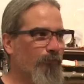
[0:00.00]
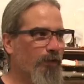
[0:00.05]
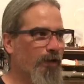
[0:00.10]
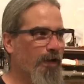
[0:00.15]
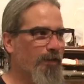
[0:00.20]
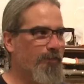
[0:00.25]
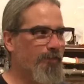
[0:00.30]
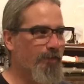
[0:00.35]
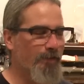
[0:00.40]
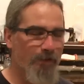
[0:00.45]

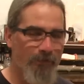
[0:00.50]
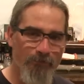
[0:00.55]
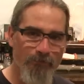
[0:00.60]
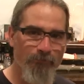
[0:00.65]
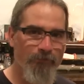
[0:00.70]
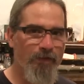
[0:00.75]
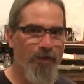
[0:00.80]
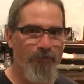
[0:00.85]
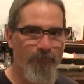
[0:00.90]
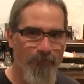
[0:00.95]
at the end
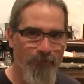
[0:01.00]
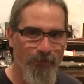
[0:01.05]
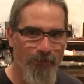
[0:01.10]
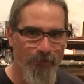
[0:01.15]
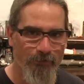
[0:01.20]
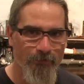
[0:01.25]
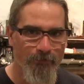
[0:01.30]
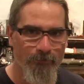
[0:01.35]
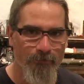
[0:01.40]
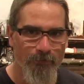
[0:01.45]
of that
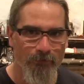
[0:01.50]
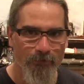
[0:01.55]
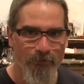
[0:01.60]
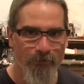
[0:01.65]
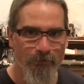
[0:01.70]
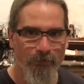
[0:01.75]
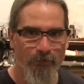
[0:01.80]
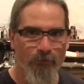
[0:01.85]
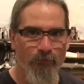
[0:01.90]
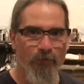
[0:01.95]
video,
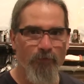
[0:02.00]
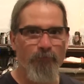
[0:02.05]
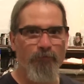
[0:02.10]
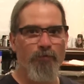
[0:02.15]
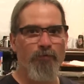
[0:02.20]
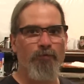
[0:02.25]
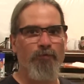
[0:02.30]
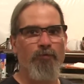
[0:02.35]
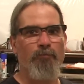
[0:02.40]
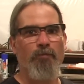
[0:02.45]
you know, where I'm
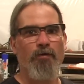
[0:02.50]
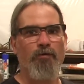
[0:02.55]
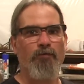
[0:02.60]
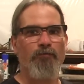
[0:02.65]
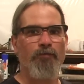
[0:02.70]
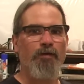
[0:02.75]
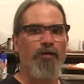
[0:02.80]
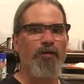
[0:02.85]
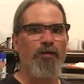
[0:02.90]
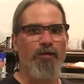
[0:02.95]
doing the motor
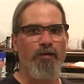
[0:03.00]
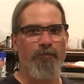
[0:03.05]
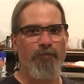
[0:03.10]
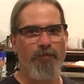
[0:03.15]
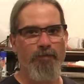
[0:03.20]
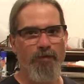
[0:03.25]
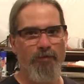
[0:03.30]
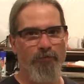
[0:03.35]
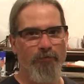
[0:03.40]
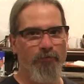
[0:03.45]
vlog, and I
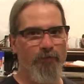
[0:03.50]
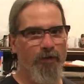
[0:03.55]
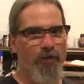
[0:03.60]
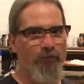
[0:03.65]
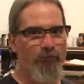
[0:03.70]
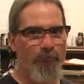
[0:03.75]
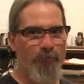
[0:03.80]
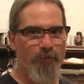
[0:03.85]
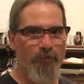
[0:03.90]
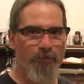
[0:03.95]
said, you
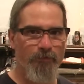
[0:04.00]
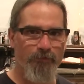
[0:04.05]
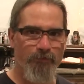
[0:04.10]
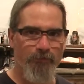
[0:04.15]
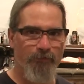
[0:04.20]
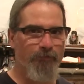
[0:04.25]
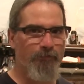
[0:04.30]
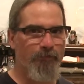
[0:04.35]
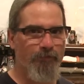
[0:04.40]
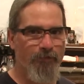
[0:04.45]
guys be good to
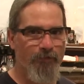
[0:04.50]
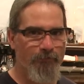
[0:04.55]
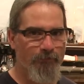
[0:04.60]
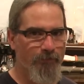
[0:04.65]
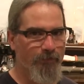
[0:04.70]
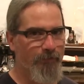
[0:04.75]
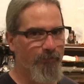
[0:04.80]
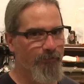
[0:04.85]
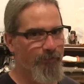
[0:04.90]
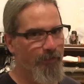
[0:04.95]

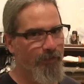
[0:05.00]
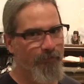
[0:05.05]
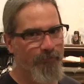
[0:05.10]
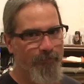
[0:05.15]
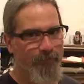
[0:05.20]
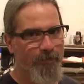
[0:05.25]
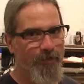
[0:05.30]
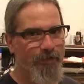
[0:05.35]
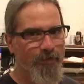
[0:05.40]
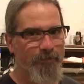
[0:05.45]
yourselves, and thanks
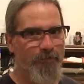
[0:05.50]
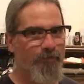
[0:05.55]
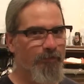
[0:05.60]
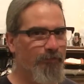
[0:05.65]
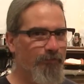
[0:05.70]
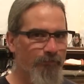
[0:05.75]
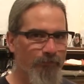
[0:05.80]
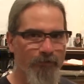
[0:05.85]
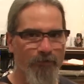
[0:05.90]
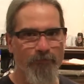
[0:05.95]
a lot. I
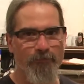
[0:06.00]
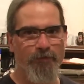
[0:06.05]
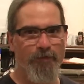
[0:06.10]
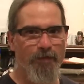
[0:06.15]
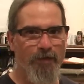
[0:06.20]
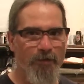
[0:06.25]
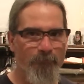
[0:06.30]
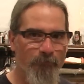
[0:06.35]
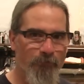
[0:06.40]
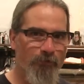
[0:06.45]
shut off the
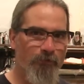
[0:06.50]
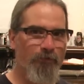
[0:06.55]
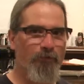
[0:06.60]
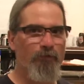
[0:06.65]
camera